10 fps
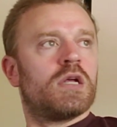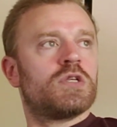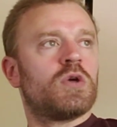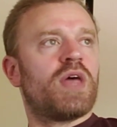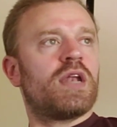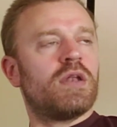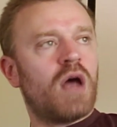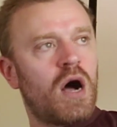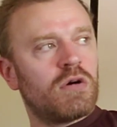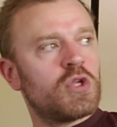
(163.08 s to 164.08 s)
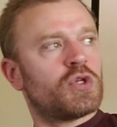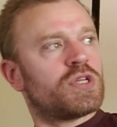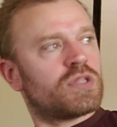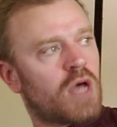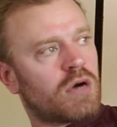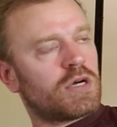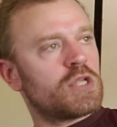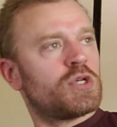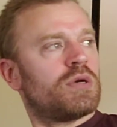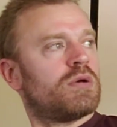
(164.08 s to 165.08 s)
So that knowledge is
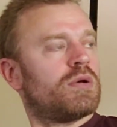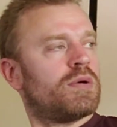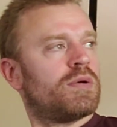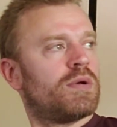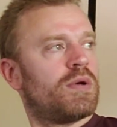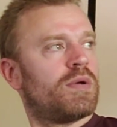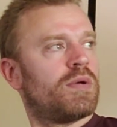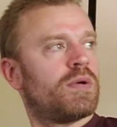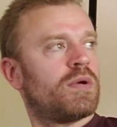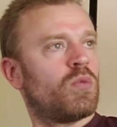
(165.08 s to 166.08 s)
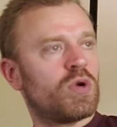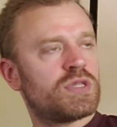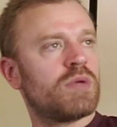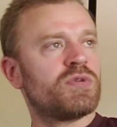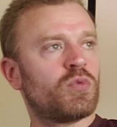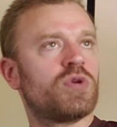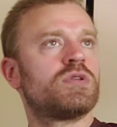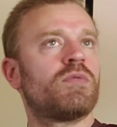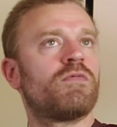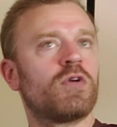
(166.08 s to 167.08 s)
knowledge, wisdom is
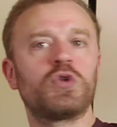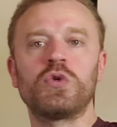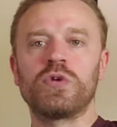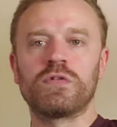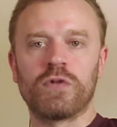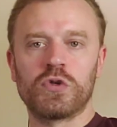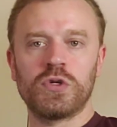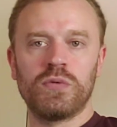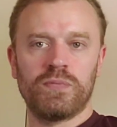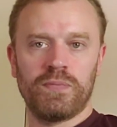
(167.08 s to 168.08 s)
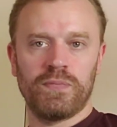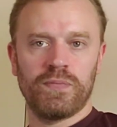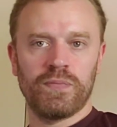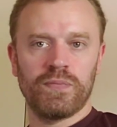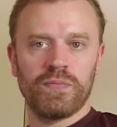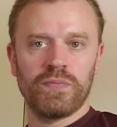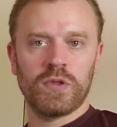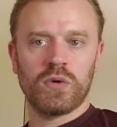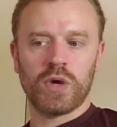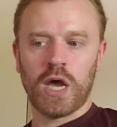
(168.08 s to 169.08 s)
wisdom, virtue is virtue,
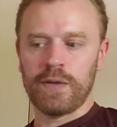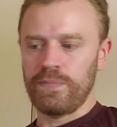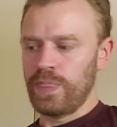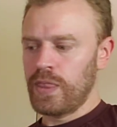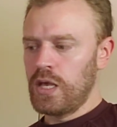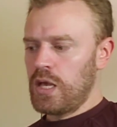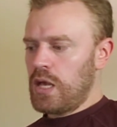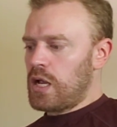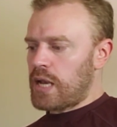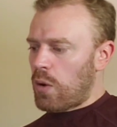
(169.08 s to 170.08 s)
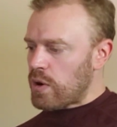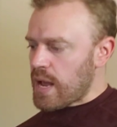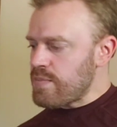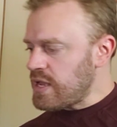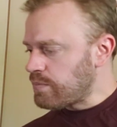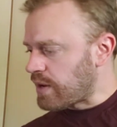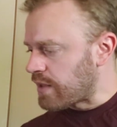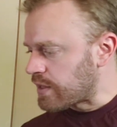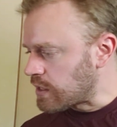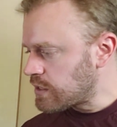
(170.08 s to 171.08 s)
okay? Now what I mean by
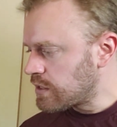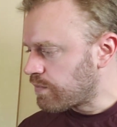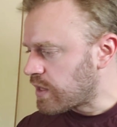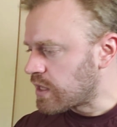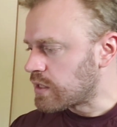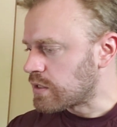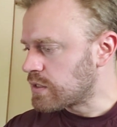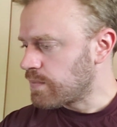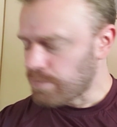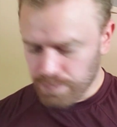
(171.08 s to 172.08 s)
this is